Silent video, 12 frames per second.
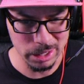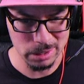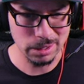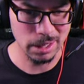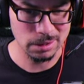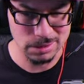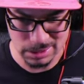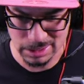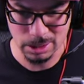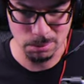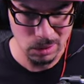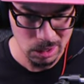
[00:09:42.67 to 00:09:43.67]
can't see
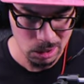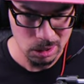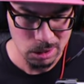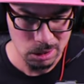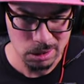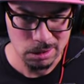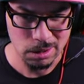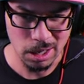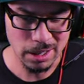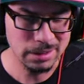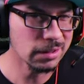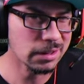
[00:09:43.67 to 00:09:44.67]
him i
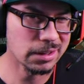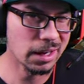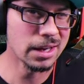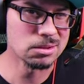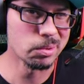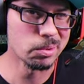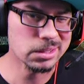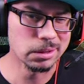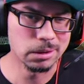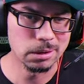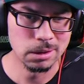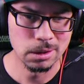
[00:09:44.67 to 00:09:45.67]
think the guy's a wizard
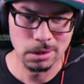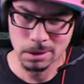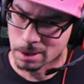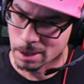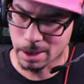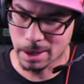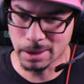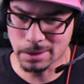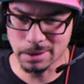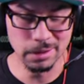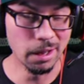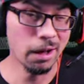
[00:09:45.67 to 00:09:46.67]
and
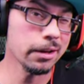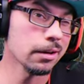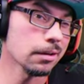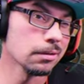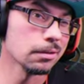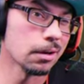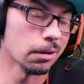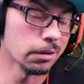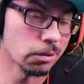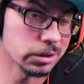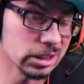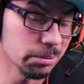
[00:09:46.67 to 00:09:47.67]
nadia although
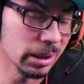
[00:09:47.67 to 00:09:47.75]
she may